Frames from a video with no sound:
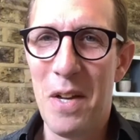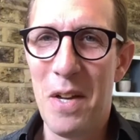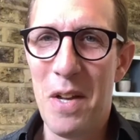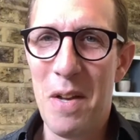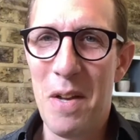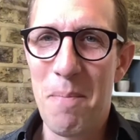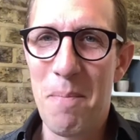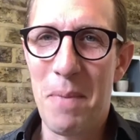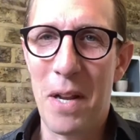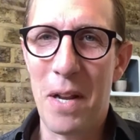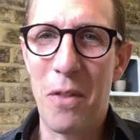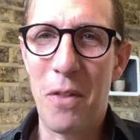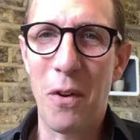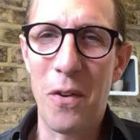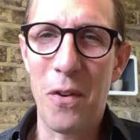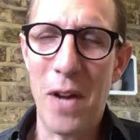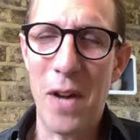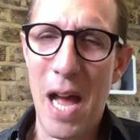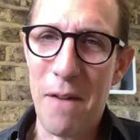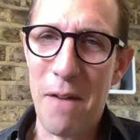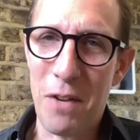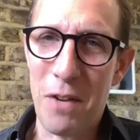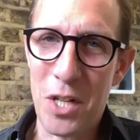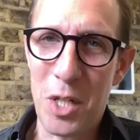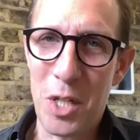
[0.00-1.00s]
But I thought,
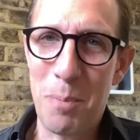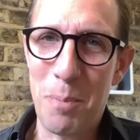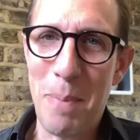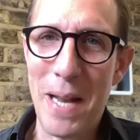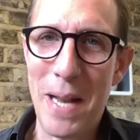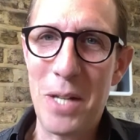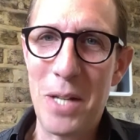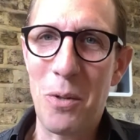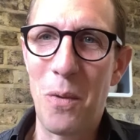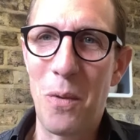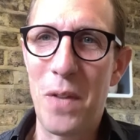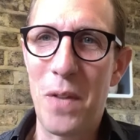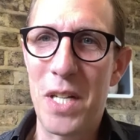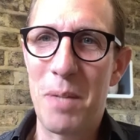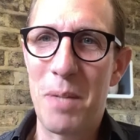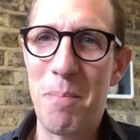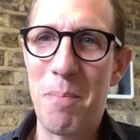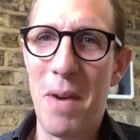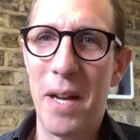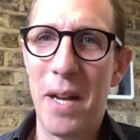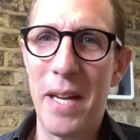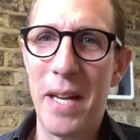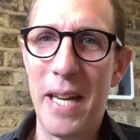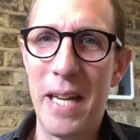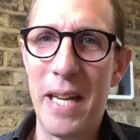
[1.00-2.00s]
have I spent all this
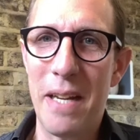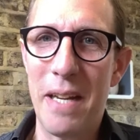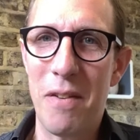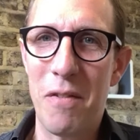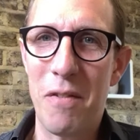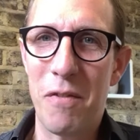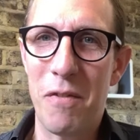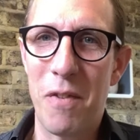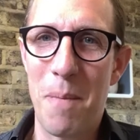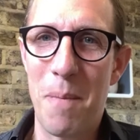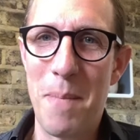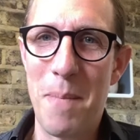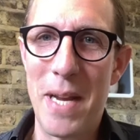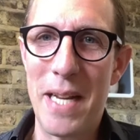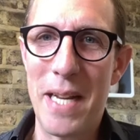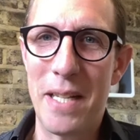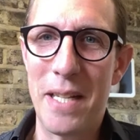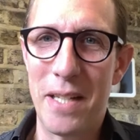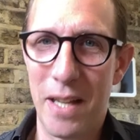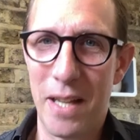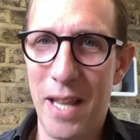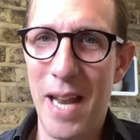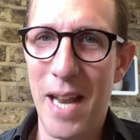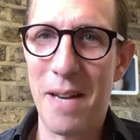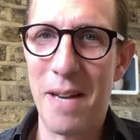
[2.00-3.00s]
money for me
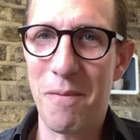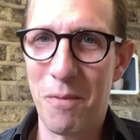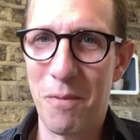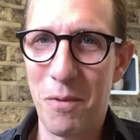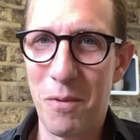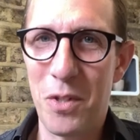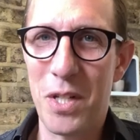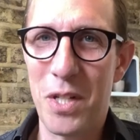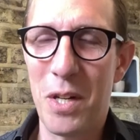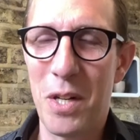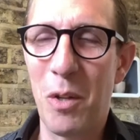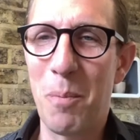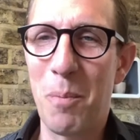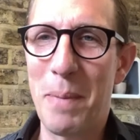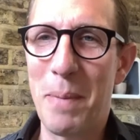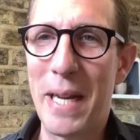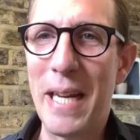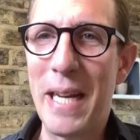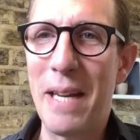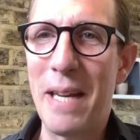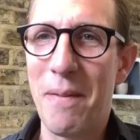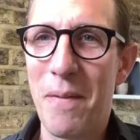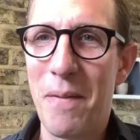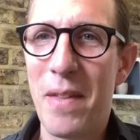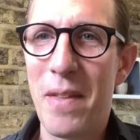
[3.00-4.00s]
to then still
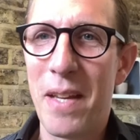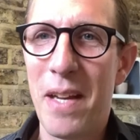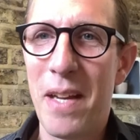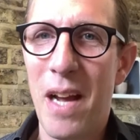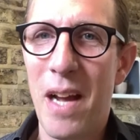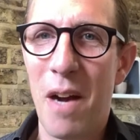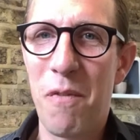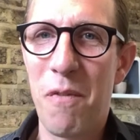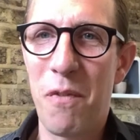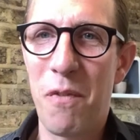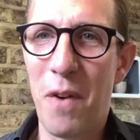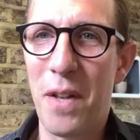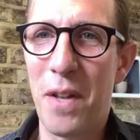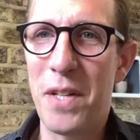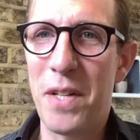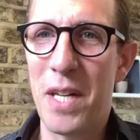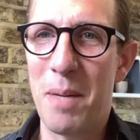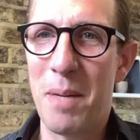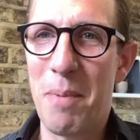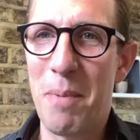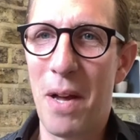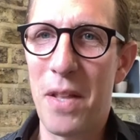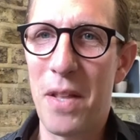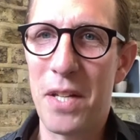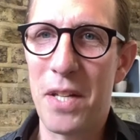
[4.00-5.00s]
be affronted
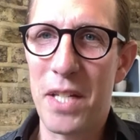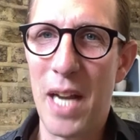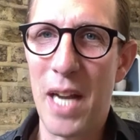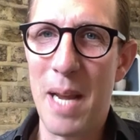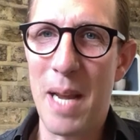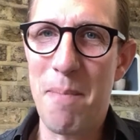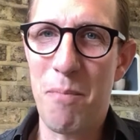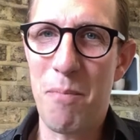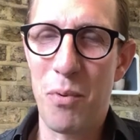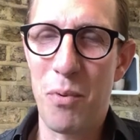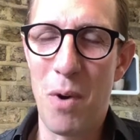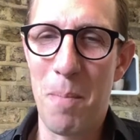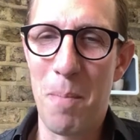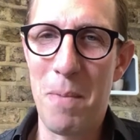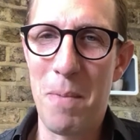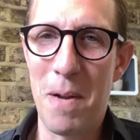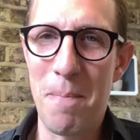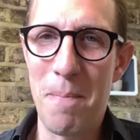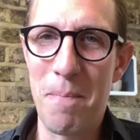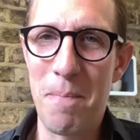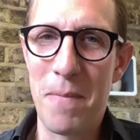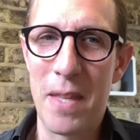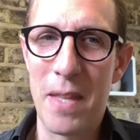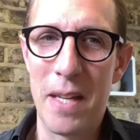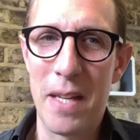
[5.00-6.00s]
by the same problem?
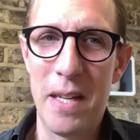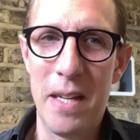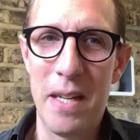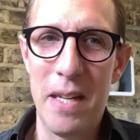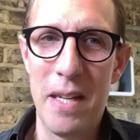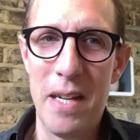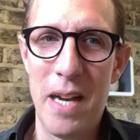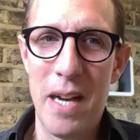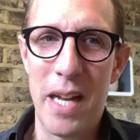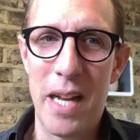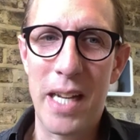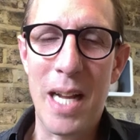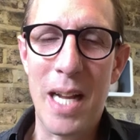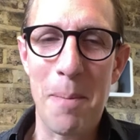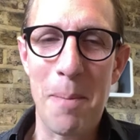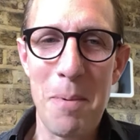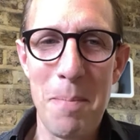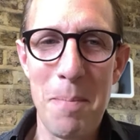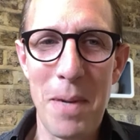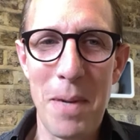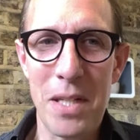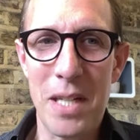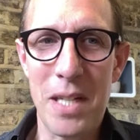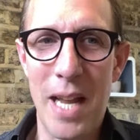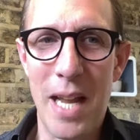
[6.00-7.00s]
And a couple of
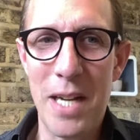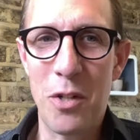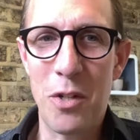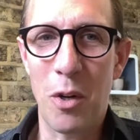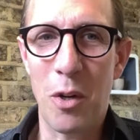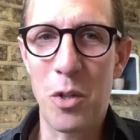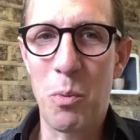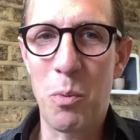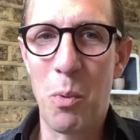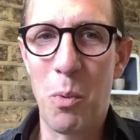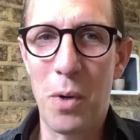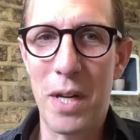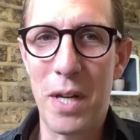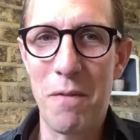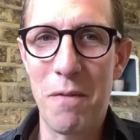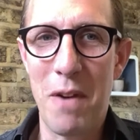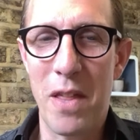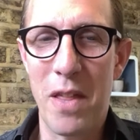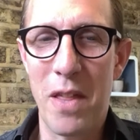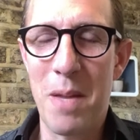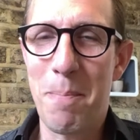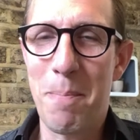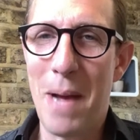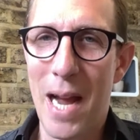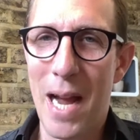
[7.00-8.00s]
months later, I was walking around
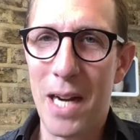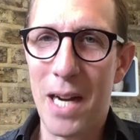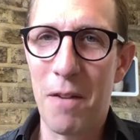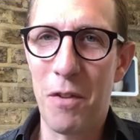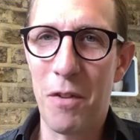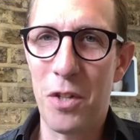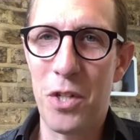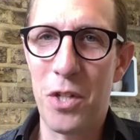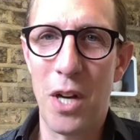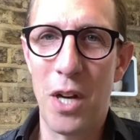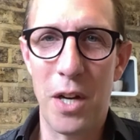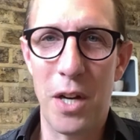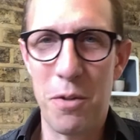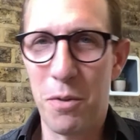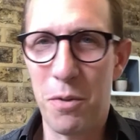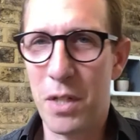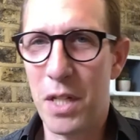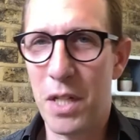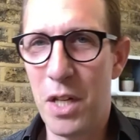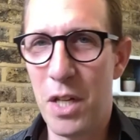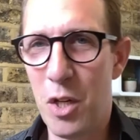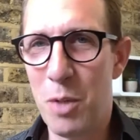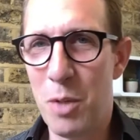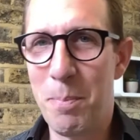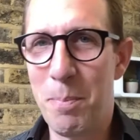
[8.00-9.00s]
the back of the church. It was a
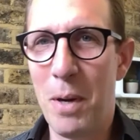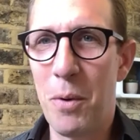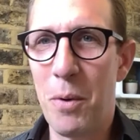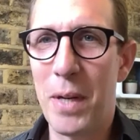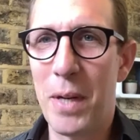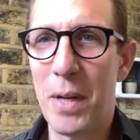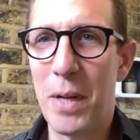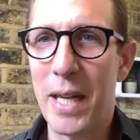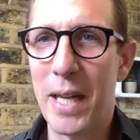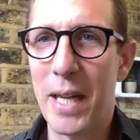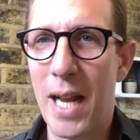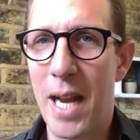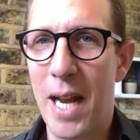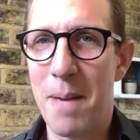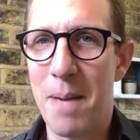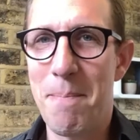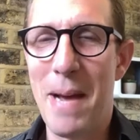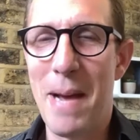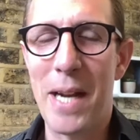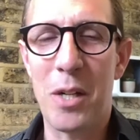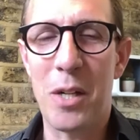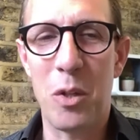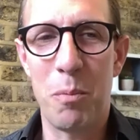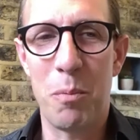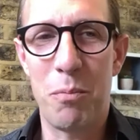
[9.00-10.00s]
huge building. It had a
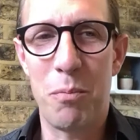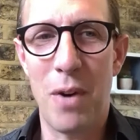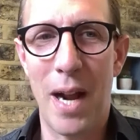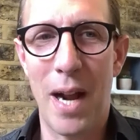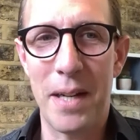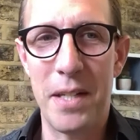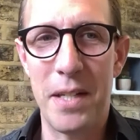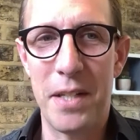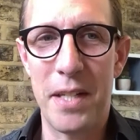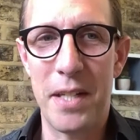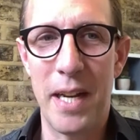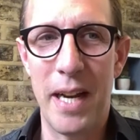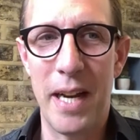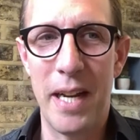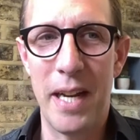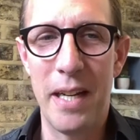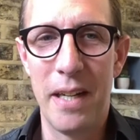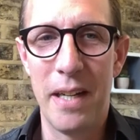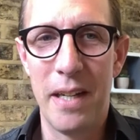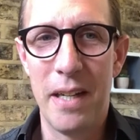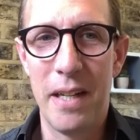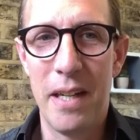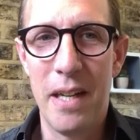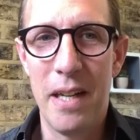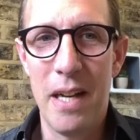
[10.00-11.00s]
medical practice in it.
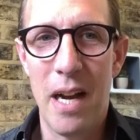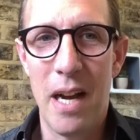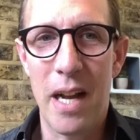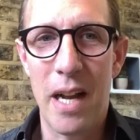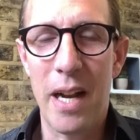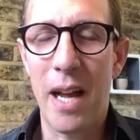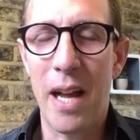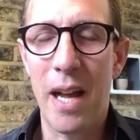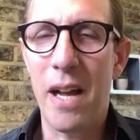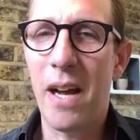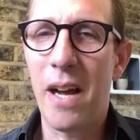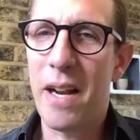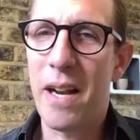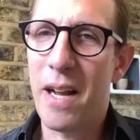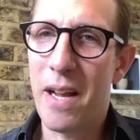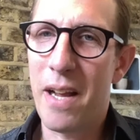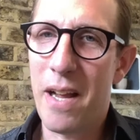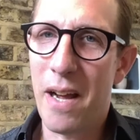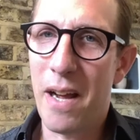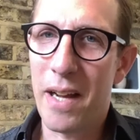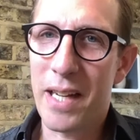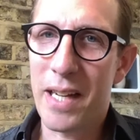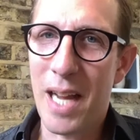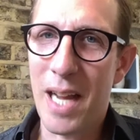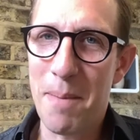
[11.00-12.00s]
And
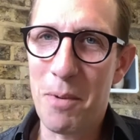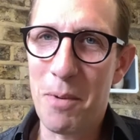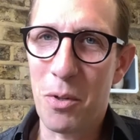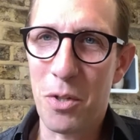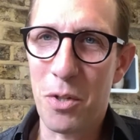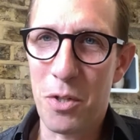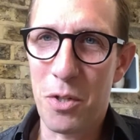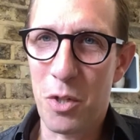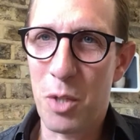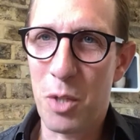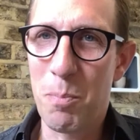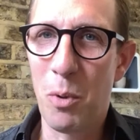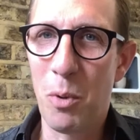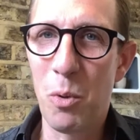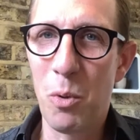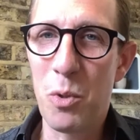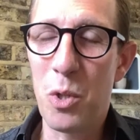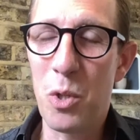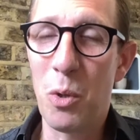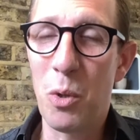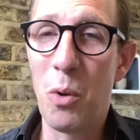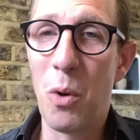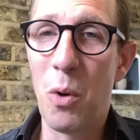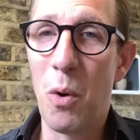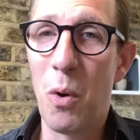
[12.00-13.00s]
I came across a small
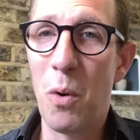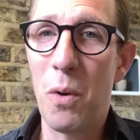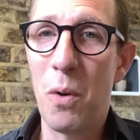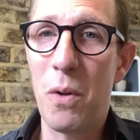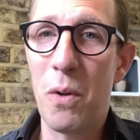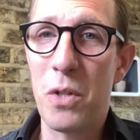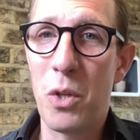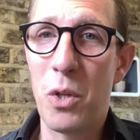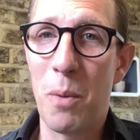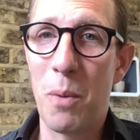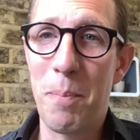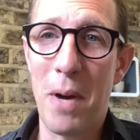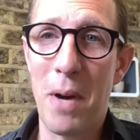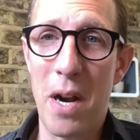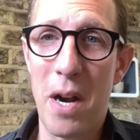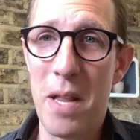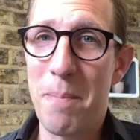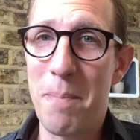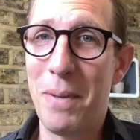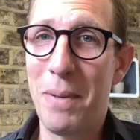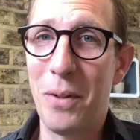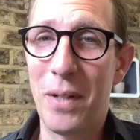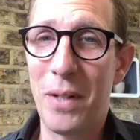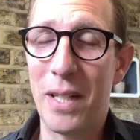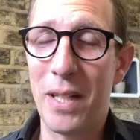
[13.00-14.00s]
door to a part of the
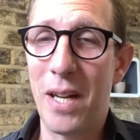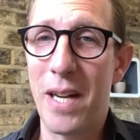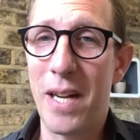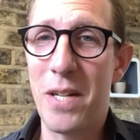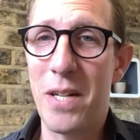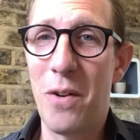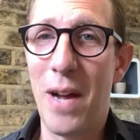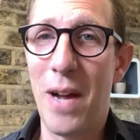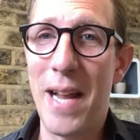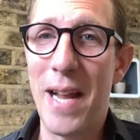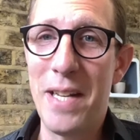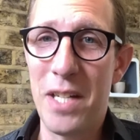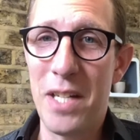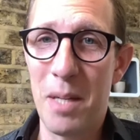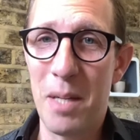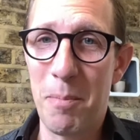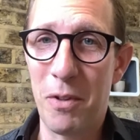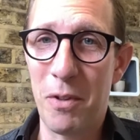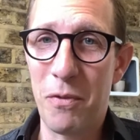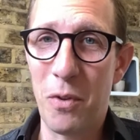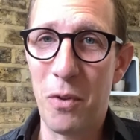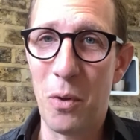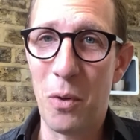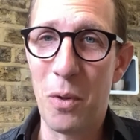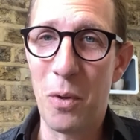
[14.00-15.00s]
building that I'd not entered
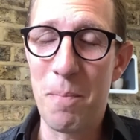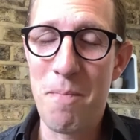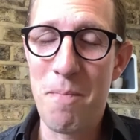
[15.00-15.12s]
before.